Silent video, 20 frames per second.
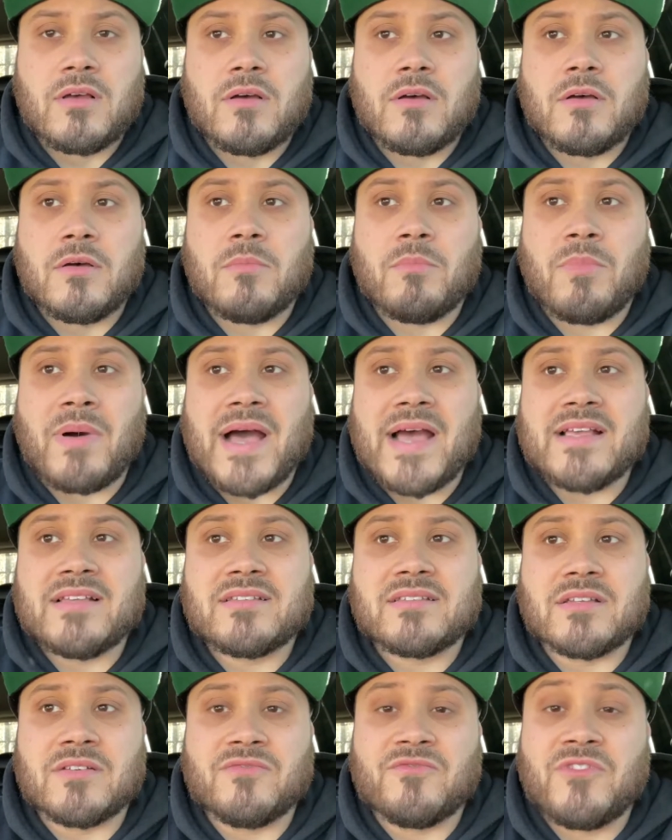buy
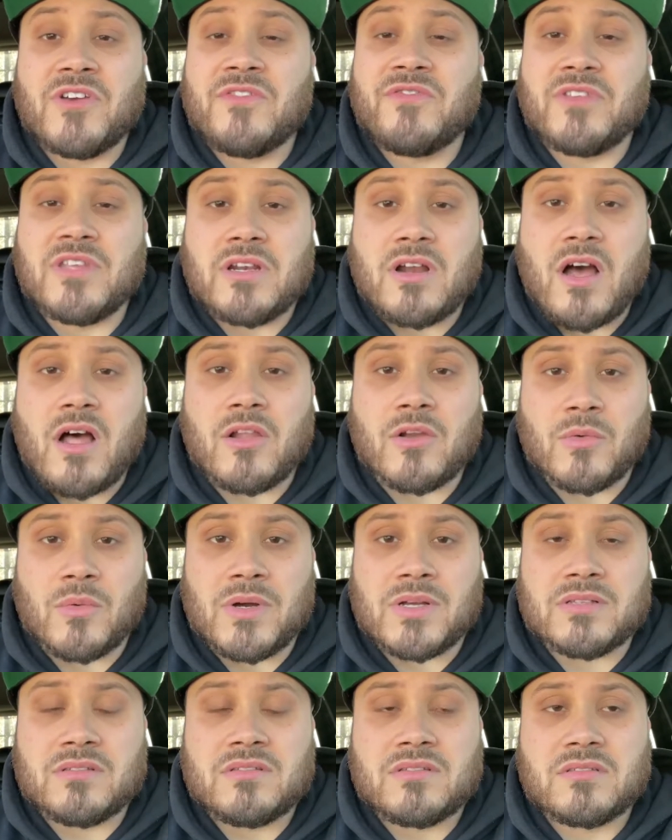some $50
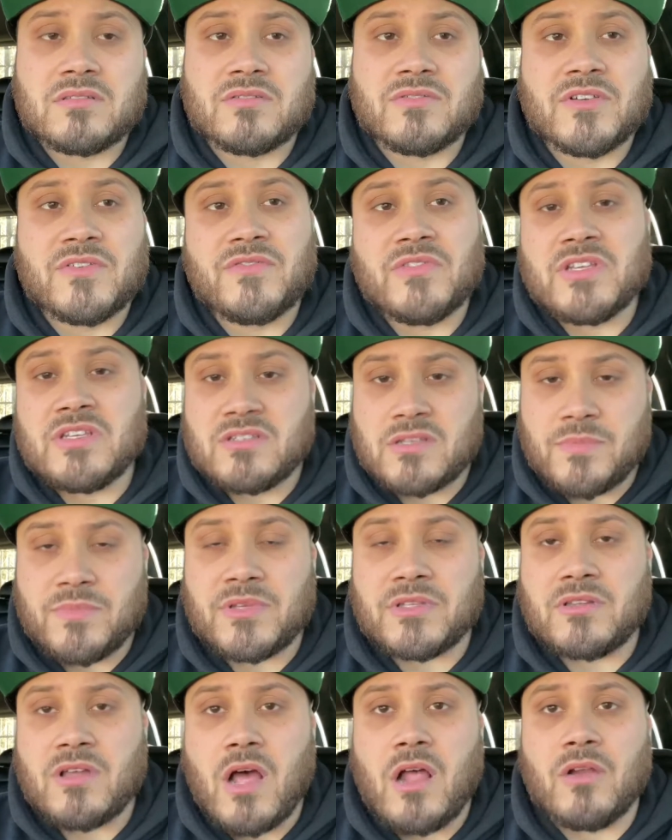ones,
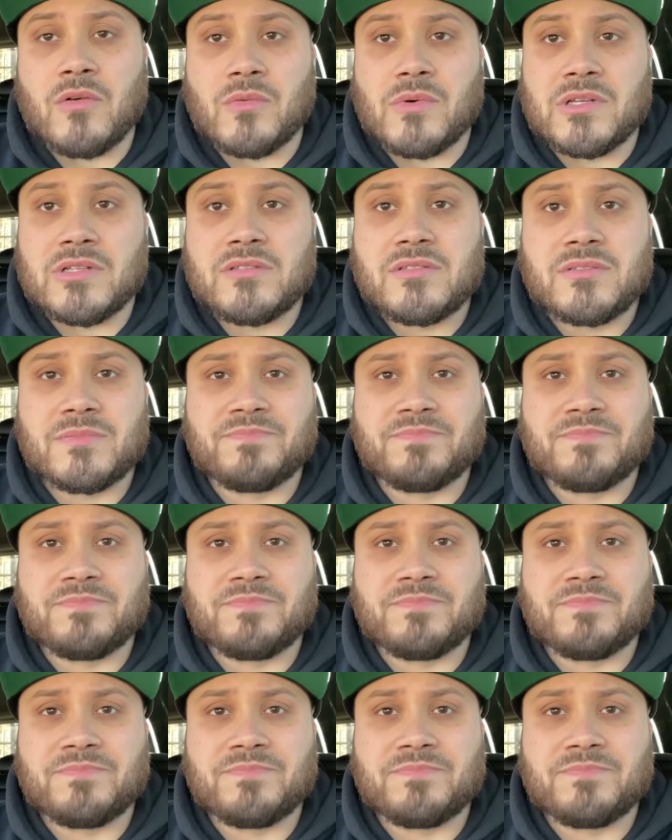50-something dollar ones,